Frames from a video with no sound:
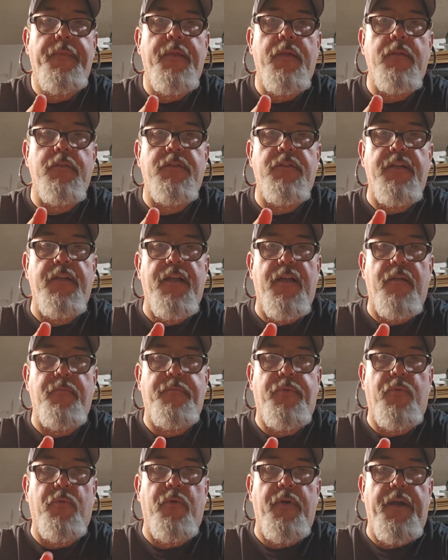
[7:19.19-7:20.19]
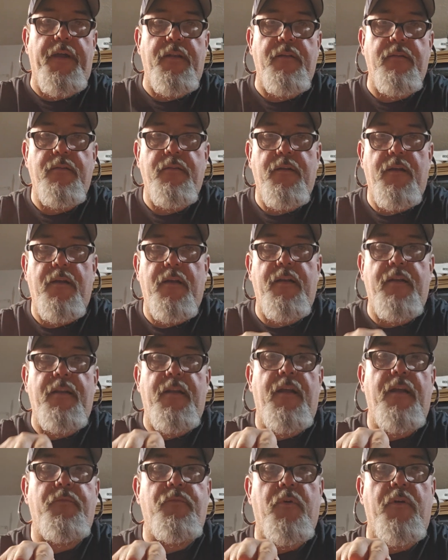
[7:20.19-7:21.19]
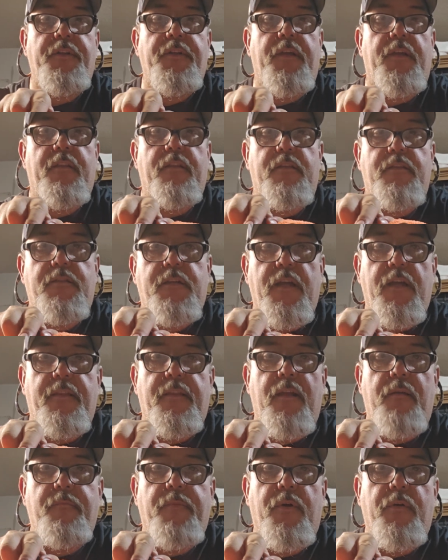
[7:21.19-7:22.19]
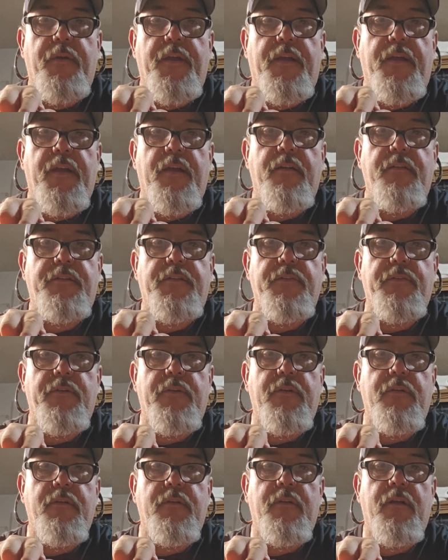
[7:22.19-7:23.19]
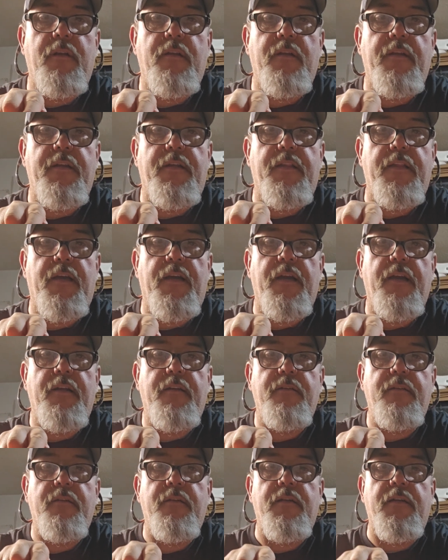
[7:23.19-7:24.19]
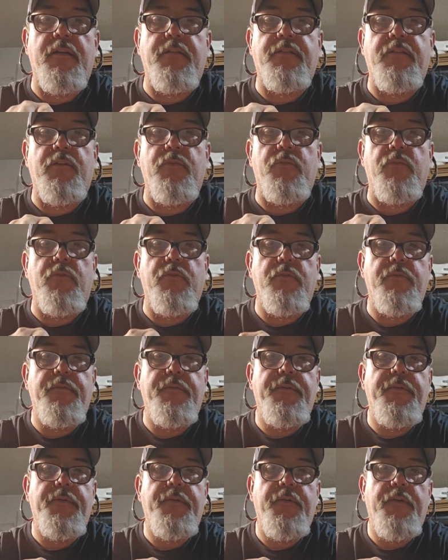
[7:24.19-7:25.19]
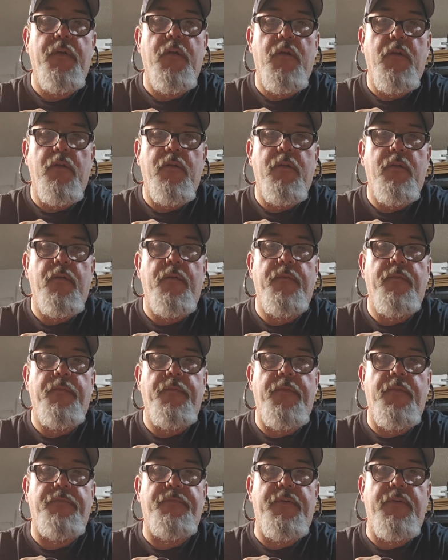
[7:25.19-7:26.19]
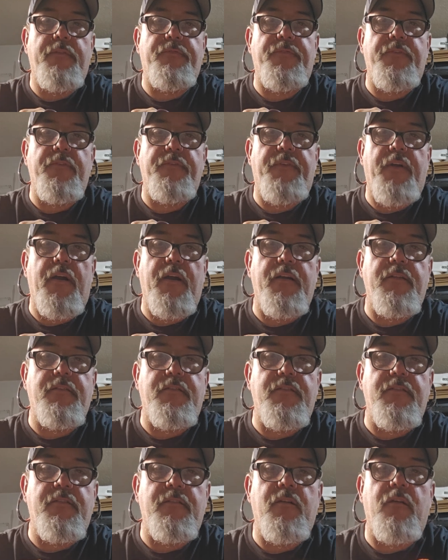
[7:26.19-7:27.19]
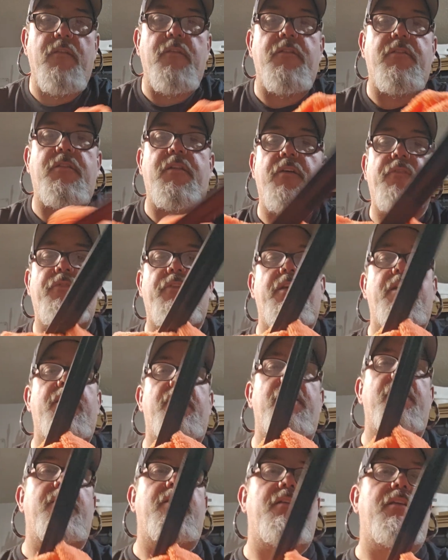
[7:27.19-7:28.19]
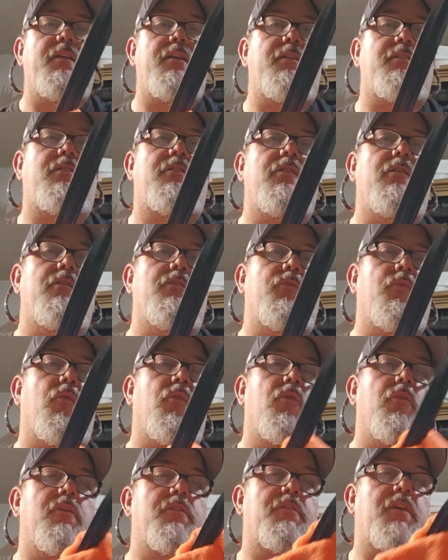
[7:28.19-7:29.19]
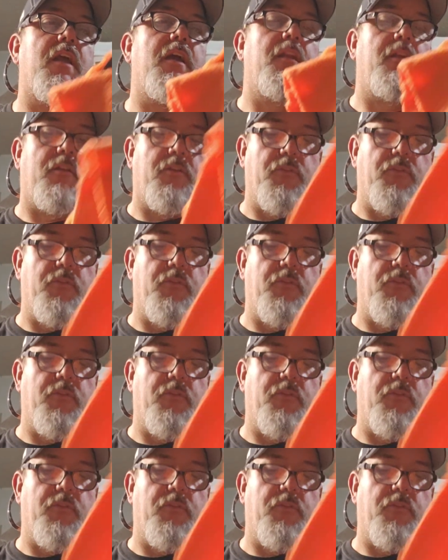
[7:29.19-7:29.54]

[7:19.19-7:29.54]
You see that point. I hadn't had one yet that's got that Bowie cut to it, and I like that. I think that's cool. The different variances and all the stuff they did to these during the war is kind of